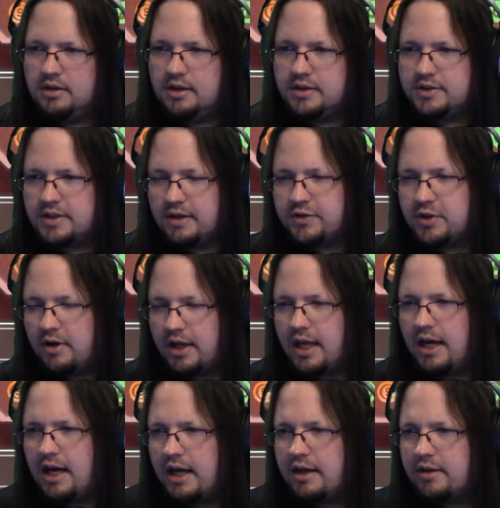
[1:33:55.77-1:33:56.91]
And stuff. So
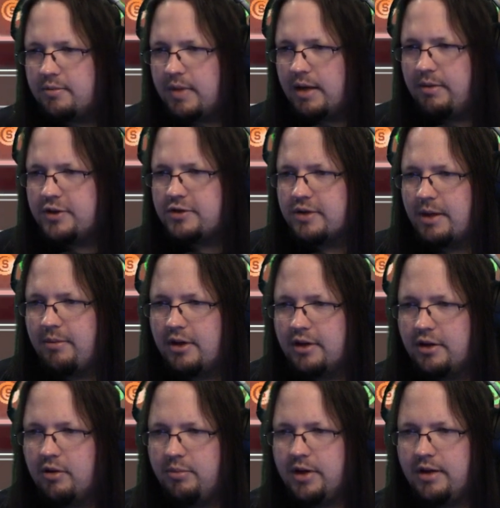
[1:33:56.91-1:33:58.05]
yeah, I could maybe stream it a
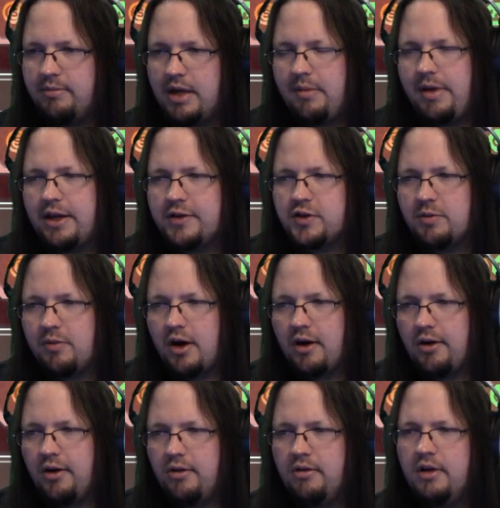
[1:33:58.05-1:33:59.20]
little bit. Maybe
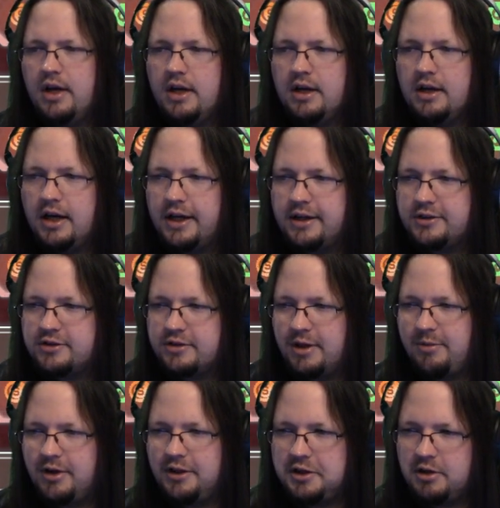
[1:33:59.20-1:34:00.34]
tomorrow I could
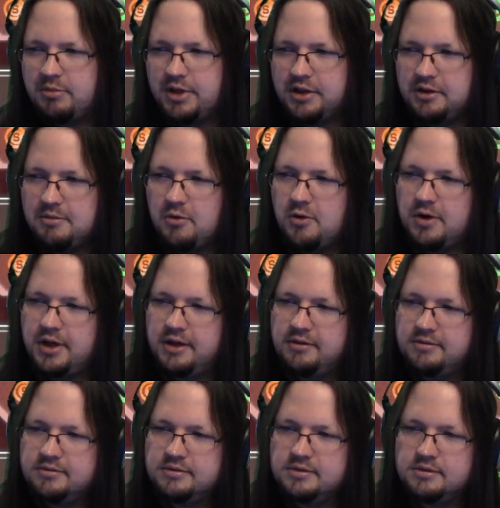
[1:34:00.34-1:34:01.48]
stream it a little bit in the morning
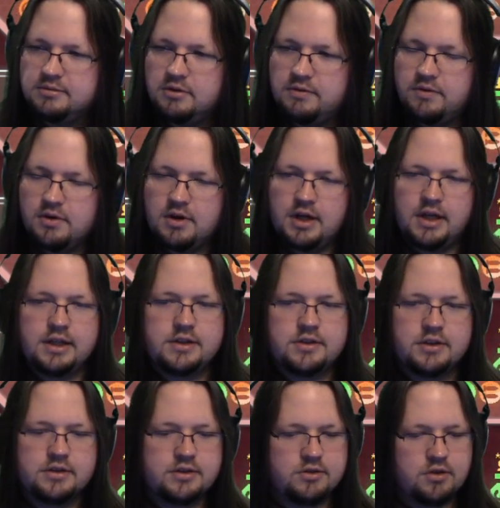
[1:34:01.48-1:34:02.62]
before I start the